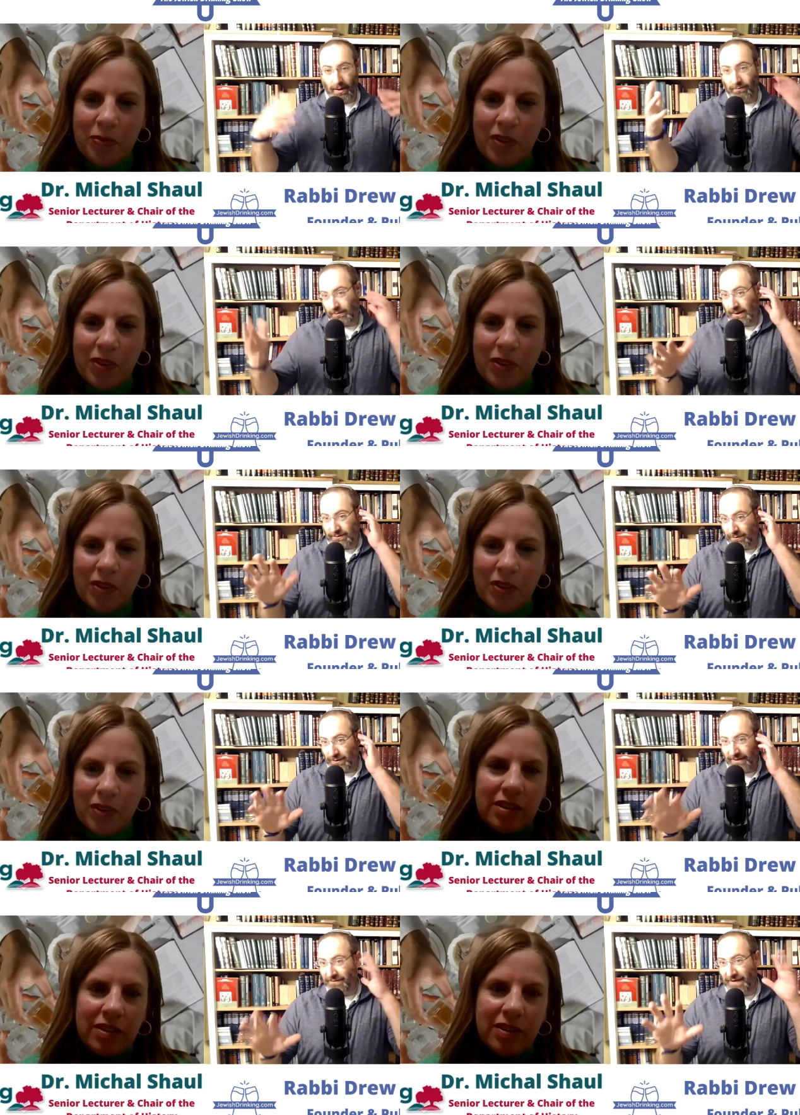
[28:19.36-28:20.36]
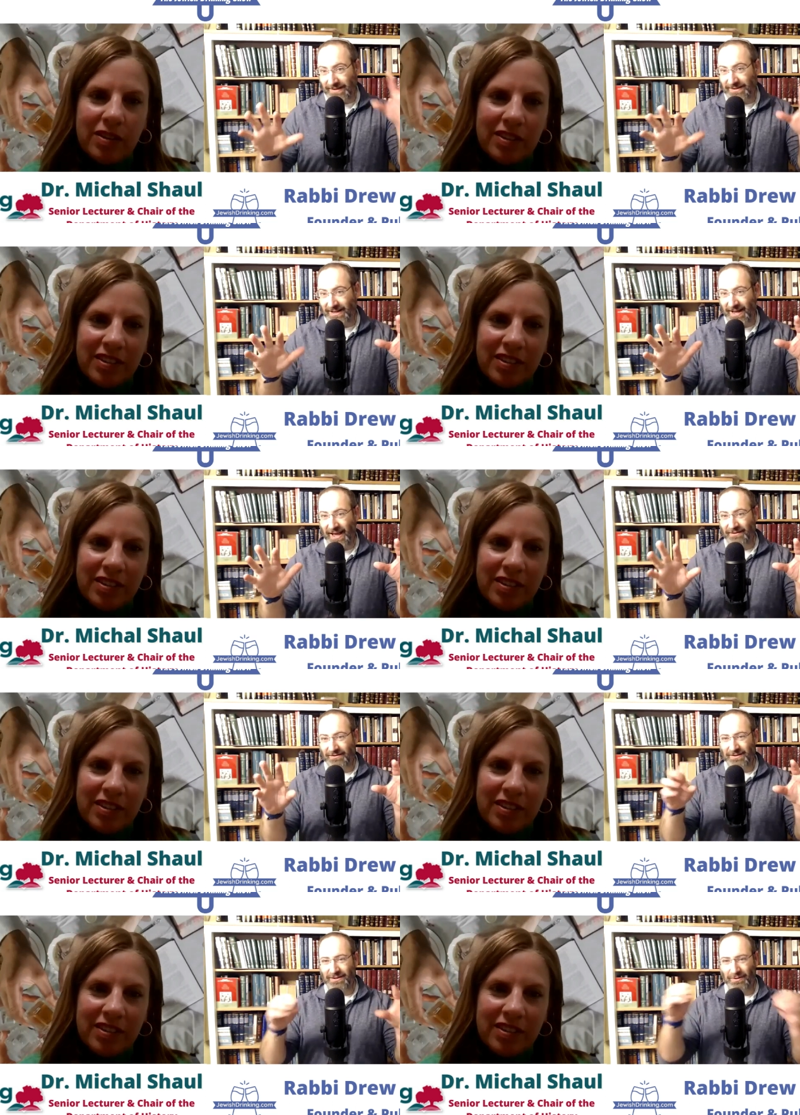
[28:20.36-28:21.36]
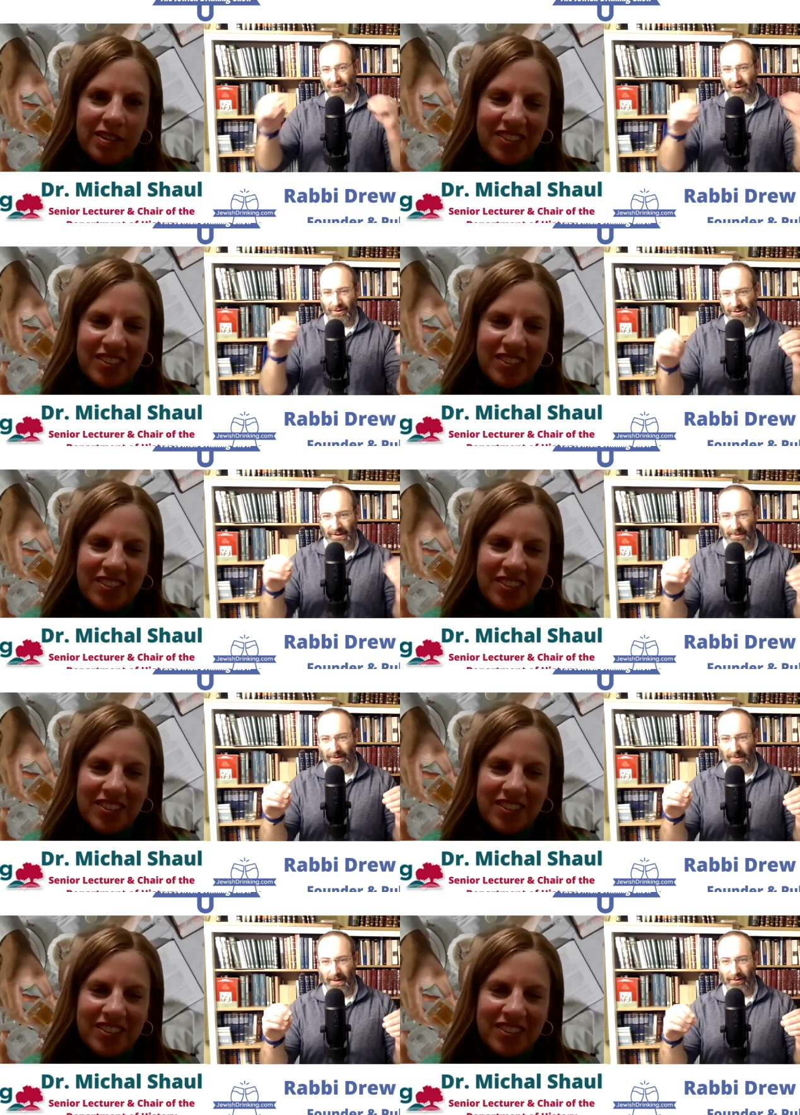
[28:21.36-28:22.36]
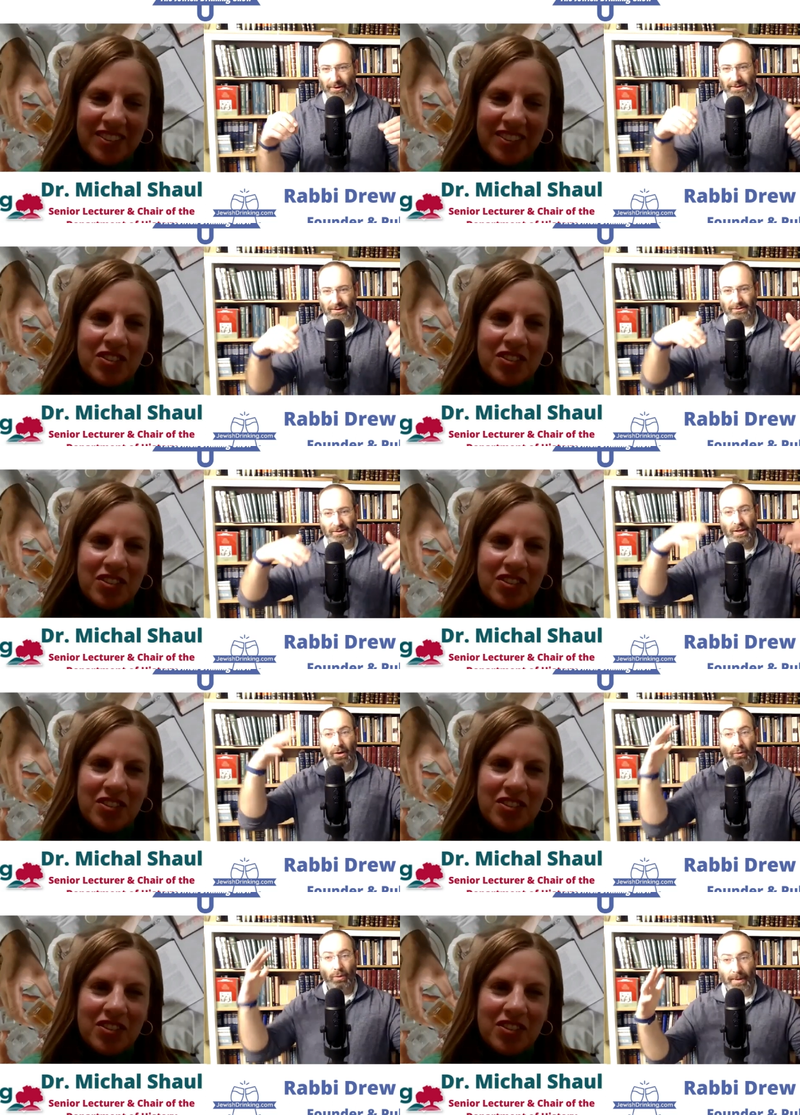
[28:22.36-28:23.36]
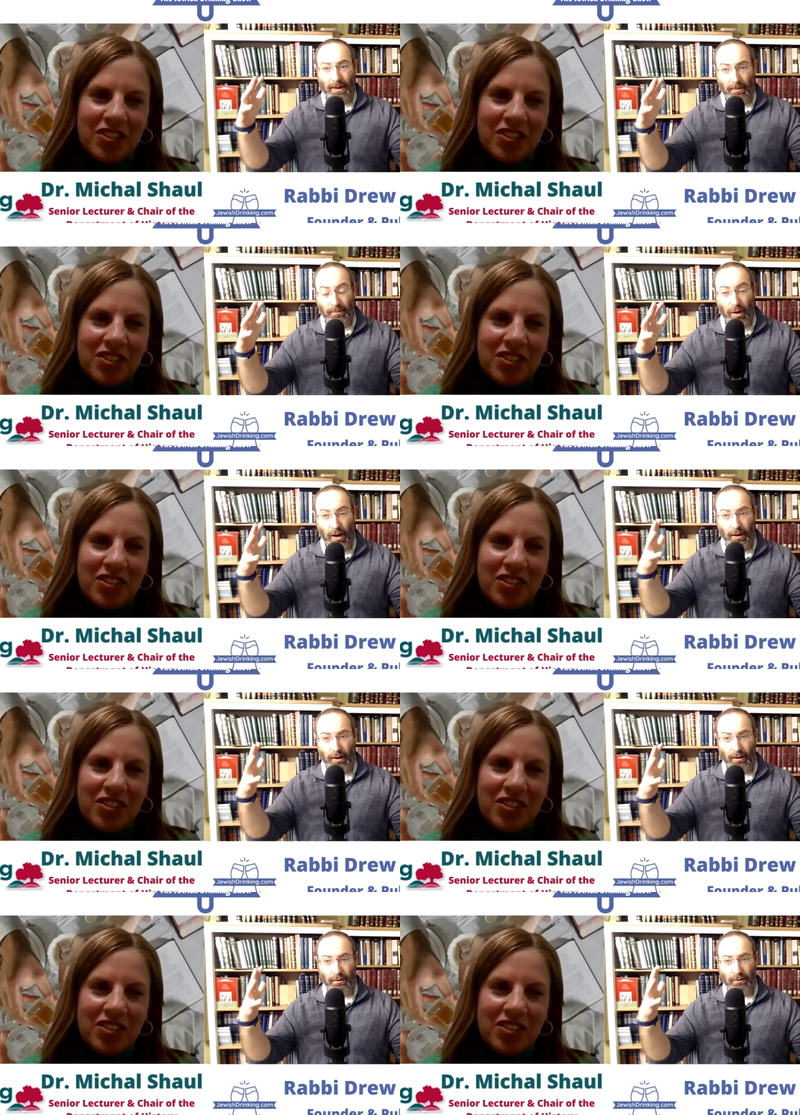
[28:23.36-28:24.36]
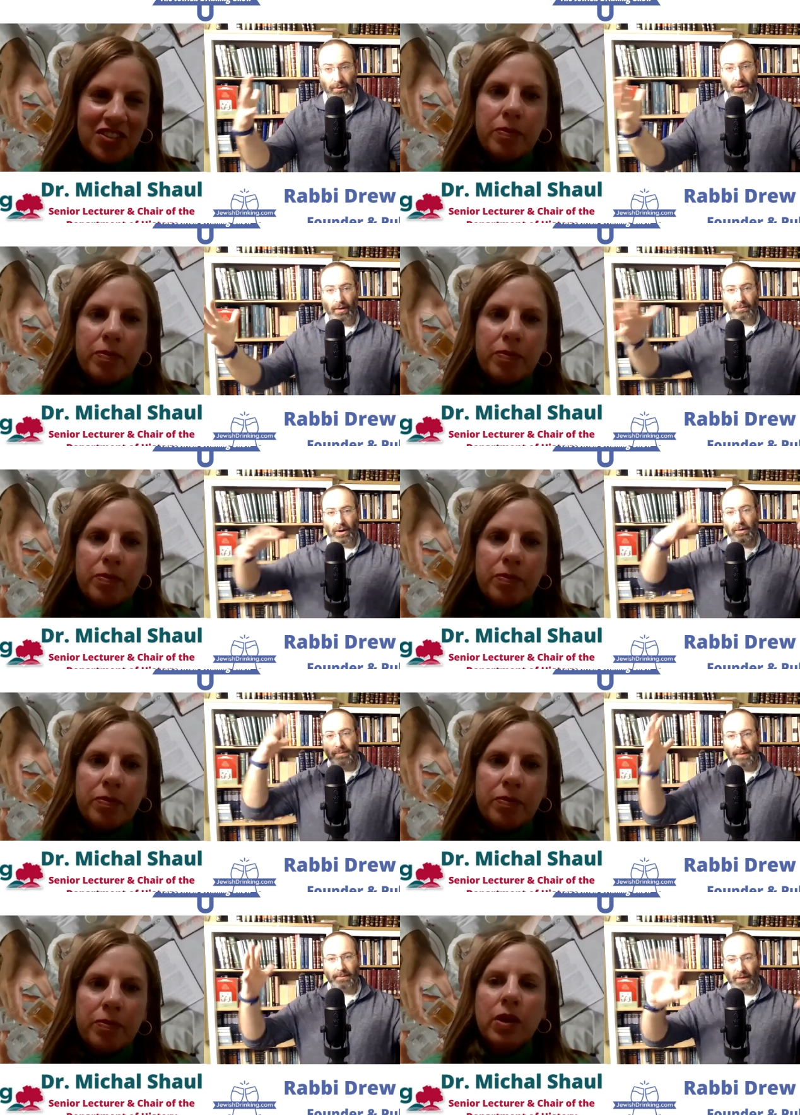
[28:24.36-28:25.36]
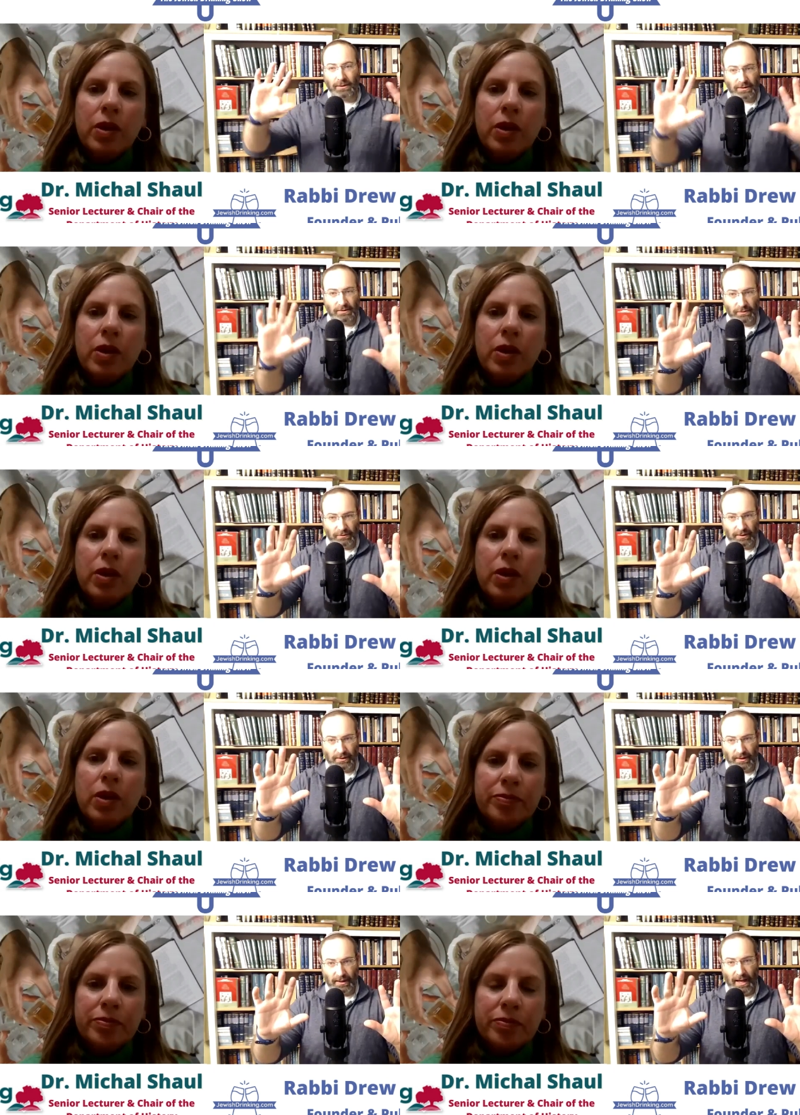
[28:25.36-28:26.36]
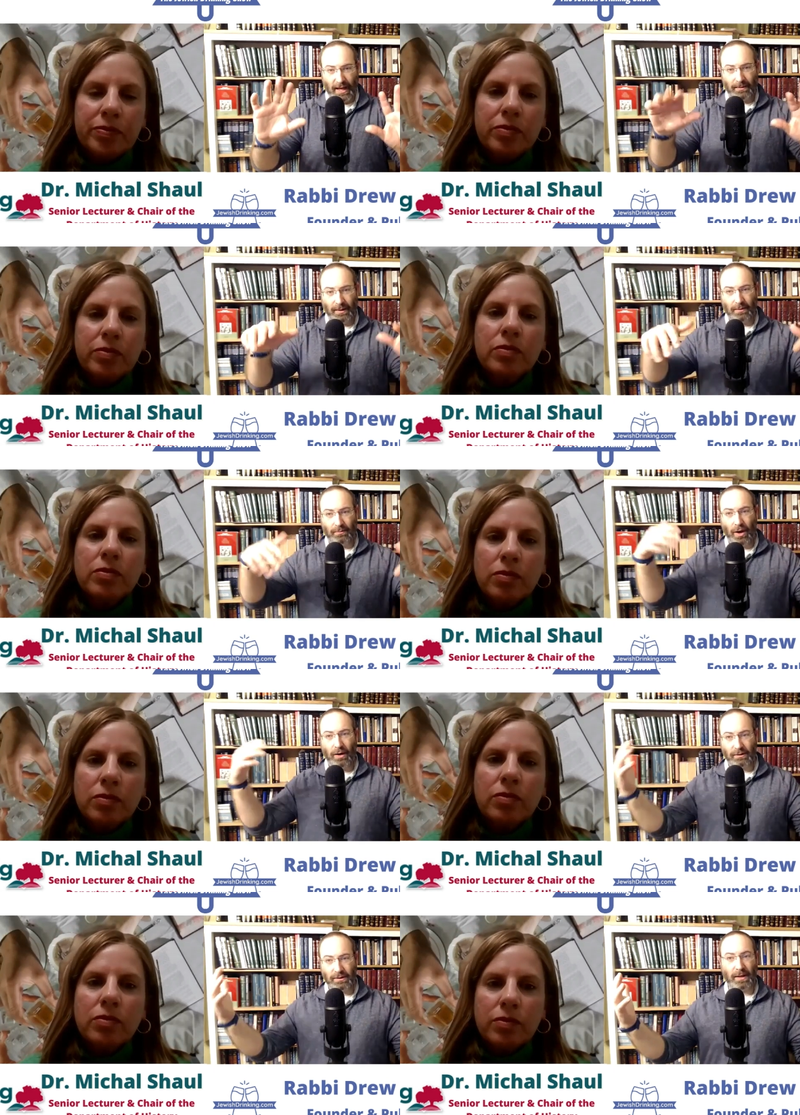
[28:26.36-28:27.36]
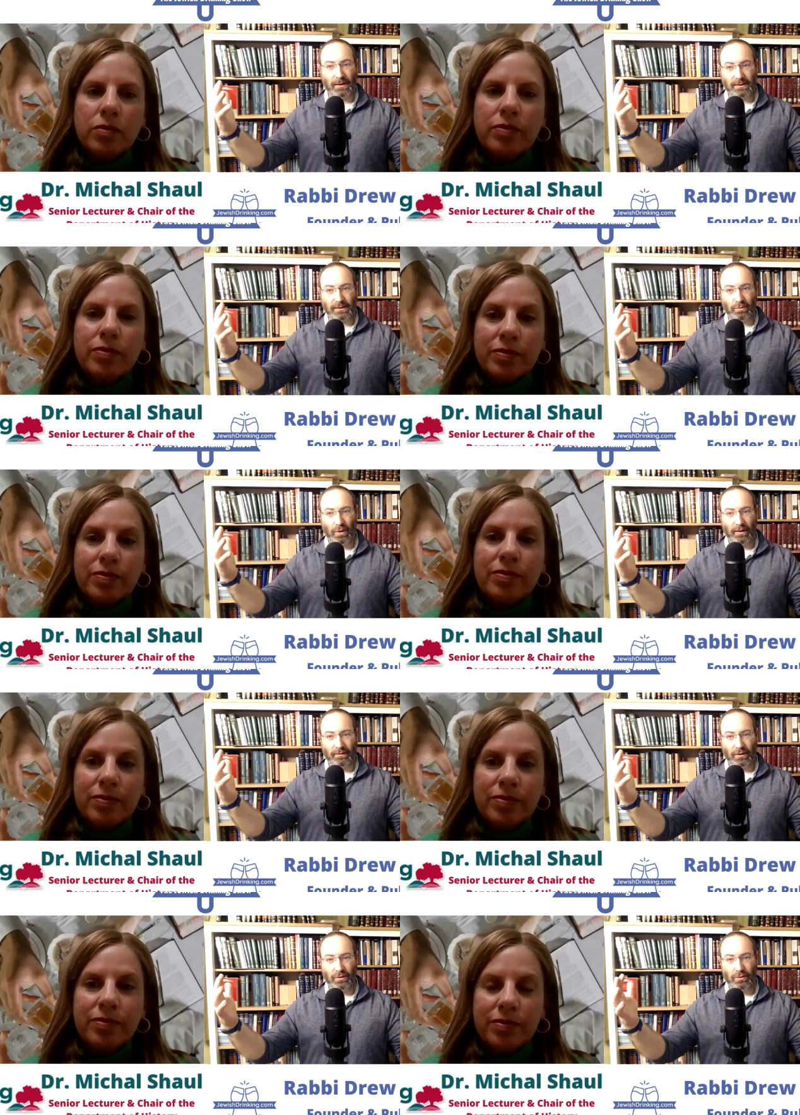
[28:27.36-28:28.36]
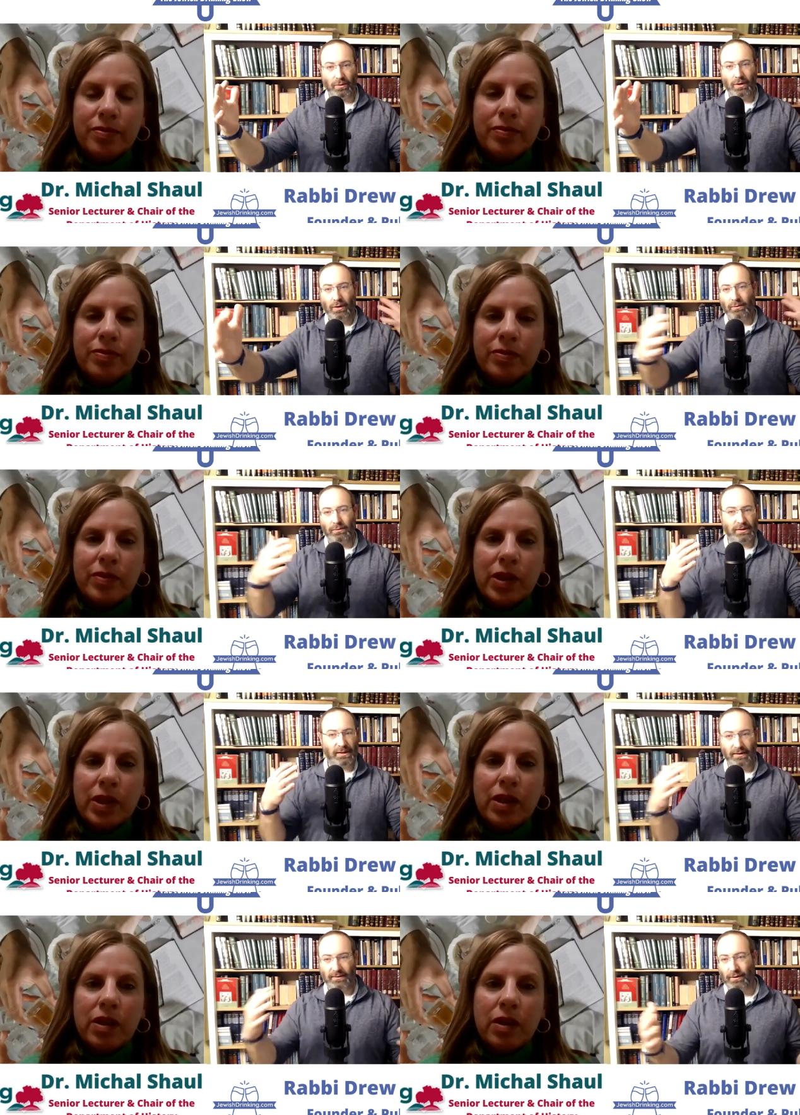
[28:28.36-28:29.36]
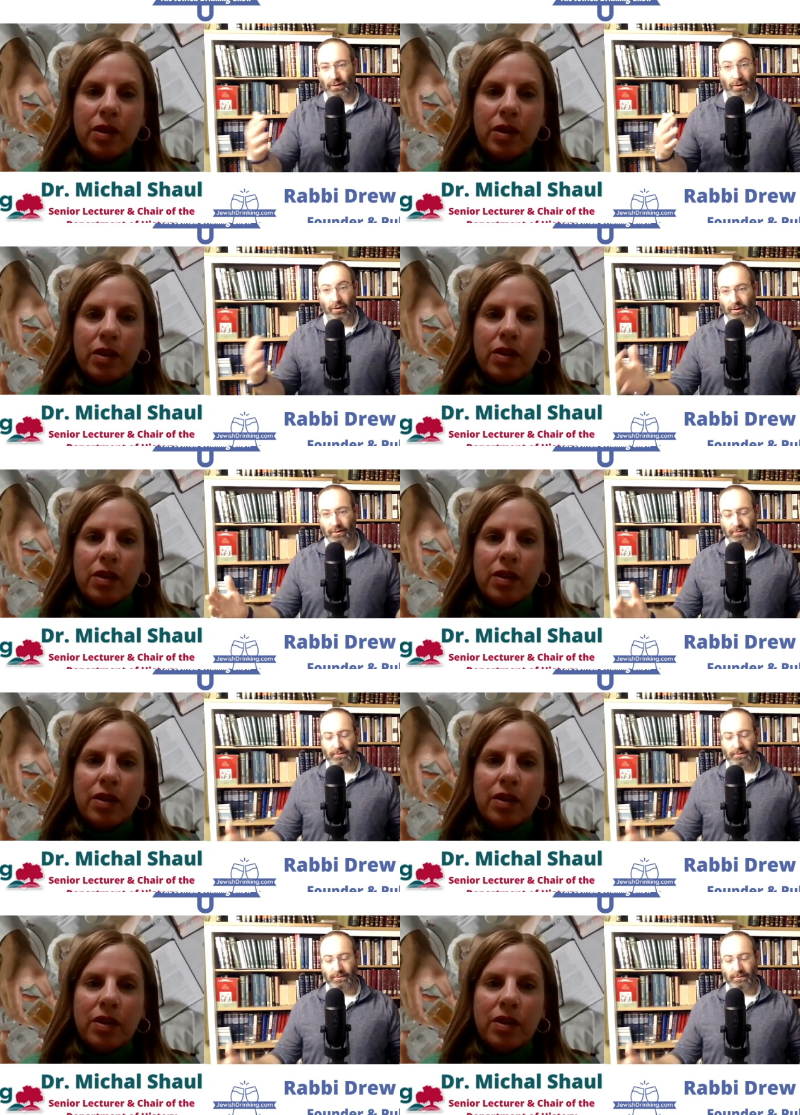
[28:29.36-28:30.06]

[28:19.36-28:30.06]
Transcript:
Speaker 1: that's really fascinating to have you know what you're saying about the microhistories. What about a broader uh, broader pop, not just restricted yeah. to the academy, broader responses? What have you received or heard?